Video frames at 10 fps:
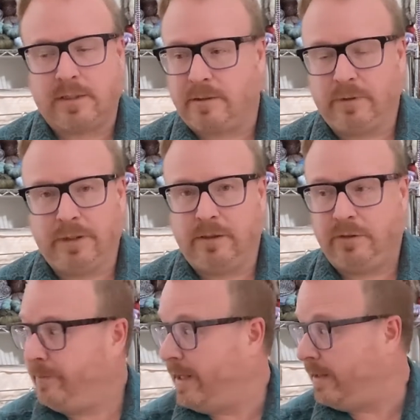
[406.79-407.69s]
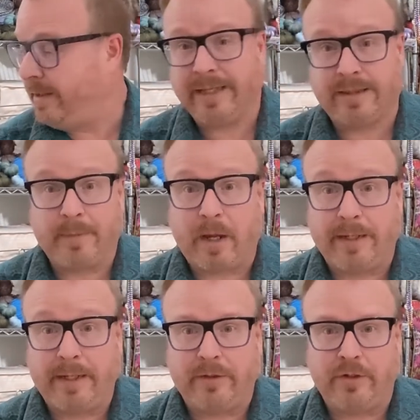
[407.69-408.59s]
You may get them coming in.
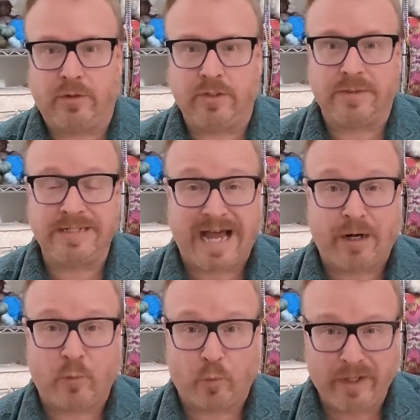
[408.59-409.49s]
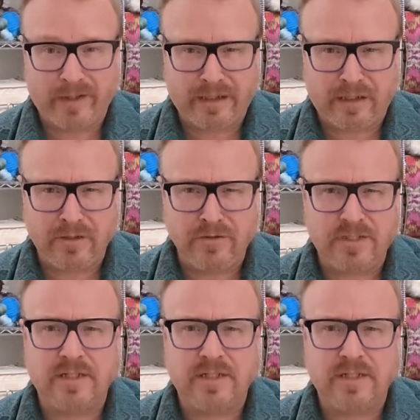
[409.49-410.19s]
The door's not really closed.